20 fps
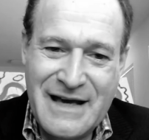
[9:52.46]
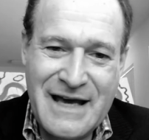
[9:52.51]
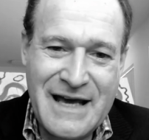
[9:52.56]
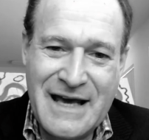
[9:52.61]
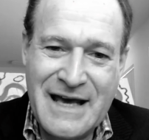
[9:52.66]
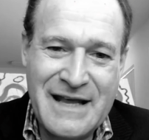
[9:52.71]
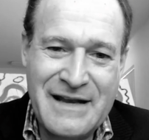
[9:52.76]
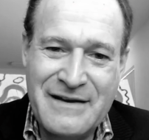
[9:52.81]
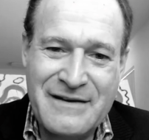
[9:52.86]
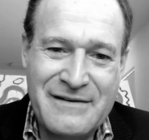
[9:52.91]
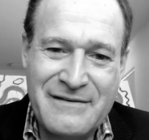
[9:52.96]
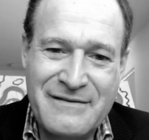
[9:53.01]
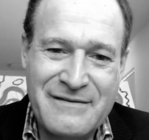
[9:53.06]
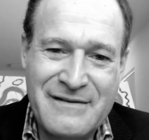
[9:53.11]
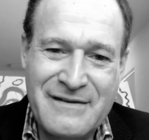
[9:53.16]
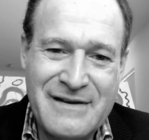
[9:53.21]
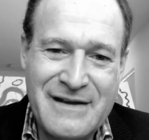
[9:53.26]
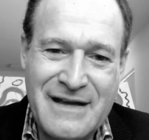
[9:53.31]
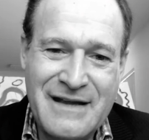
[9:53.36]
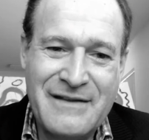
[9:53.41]
and
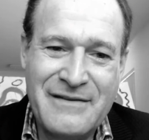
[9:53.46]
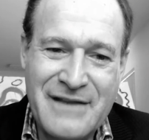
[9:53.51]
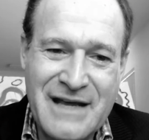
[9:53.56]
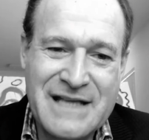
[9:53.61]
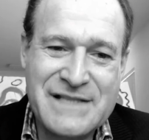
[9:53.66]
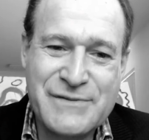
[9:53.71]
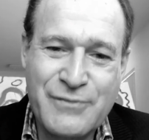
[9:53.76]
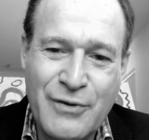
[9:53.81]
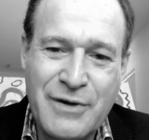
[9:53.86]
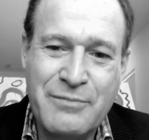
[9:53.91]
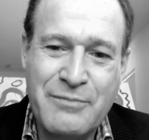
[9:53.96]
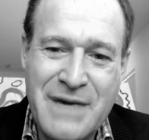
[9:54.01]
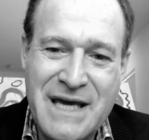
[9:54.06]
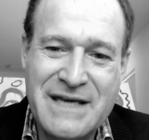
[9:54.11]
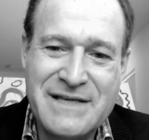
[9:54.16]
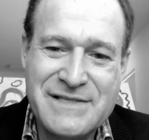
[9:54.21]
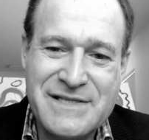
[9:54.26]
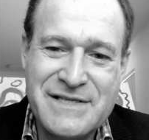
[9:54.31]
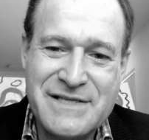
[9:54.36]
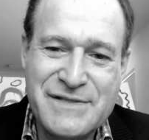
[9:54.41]
that's what
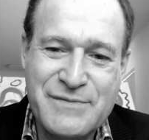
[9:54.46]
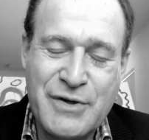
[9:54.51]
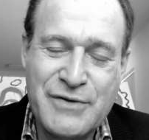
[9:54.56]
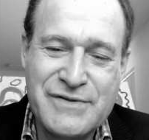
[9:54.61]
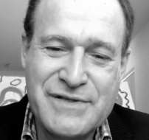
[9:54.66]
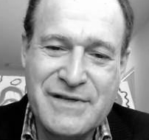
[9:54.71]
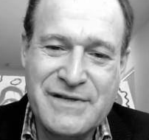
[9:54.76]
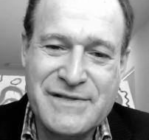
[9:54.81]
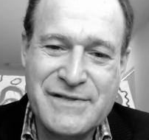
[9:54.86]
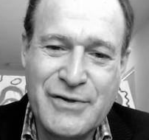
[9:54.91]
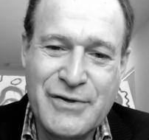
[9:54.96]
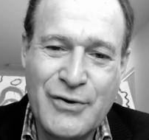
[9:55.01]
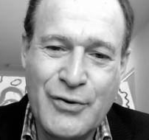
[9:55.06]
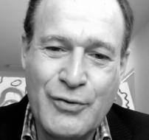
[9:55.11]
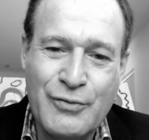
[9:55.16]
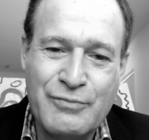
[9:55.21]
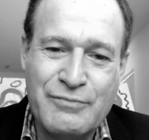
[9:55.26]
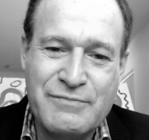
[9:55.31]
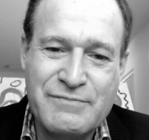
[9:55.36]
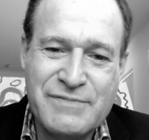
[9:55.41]
makes his music
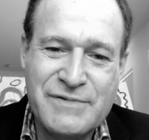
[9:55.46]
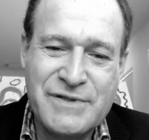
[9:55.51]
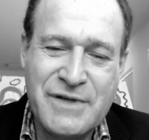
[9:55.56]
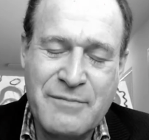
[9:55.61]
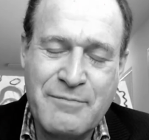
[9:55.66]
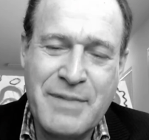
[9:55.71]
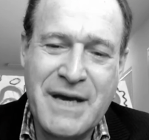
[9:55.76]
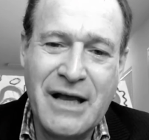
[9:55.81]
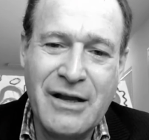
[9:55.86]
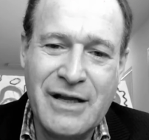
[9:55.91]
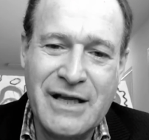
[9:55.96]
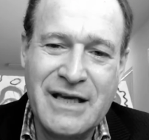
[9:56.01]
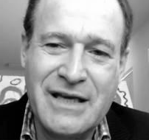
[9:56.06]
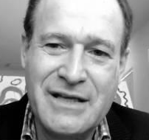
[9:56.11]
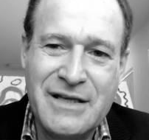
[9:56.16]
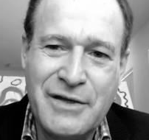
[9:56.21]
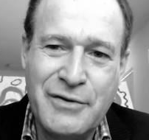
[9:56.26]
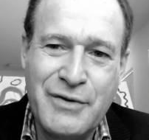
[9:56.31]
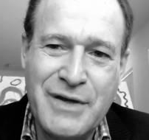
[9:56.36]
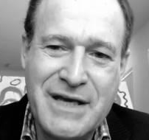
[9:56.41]
so compelling
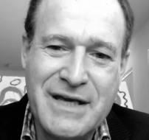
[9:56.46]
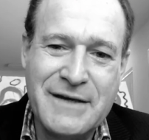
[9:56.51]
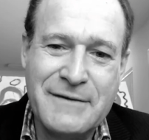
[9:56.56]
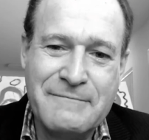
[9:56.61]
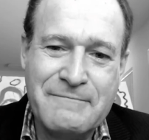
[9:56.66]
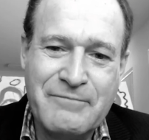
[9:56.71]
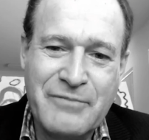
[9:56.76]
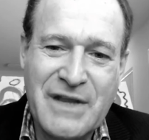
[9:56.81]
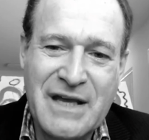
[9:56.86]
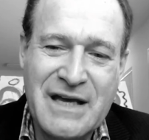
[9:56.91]
and unique.